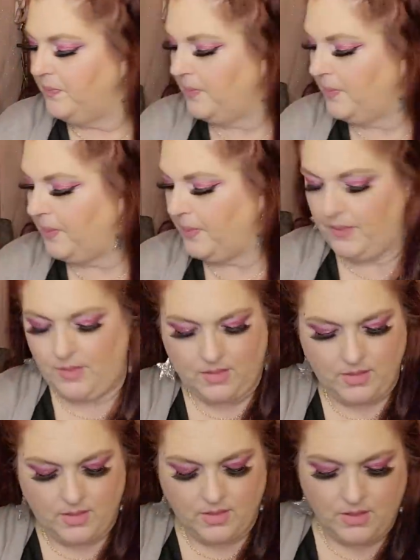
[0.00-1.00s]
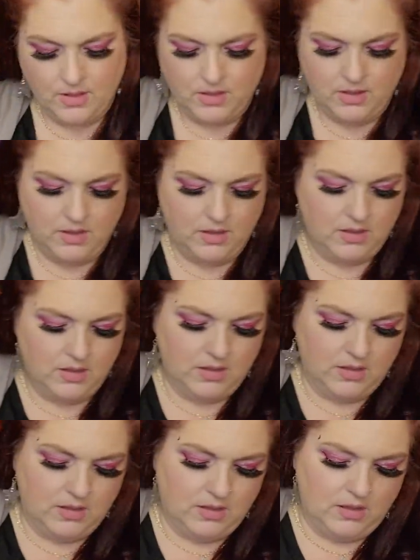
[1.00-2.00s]

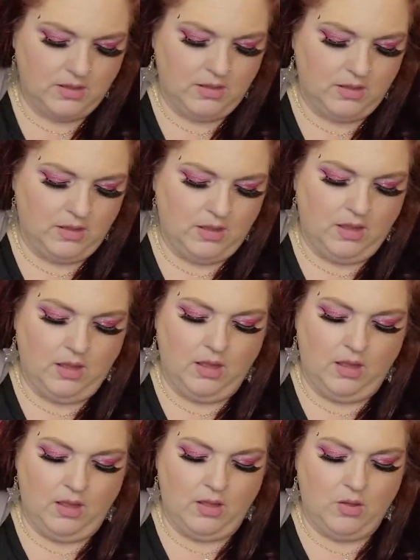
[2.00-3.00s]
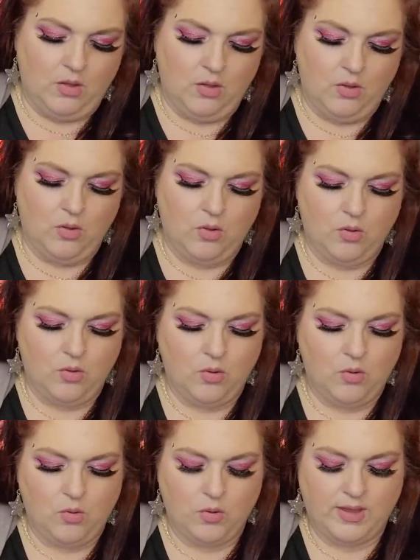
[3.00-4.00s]

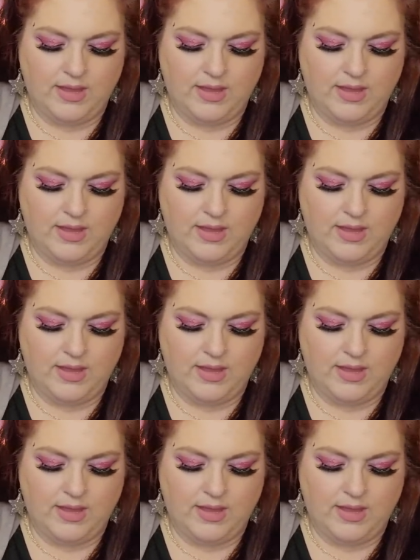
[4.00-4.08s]
No one is speaking in this clip.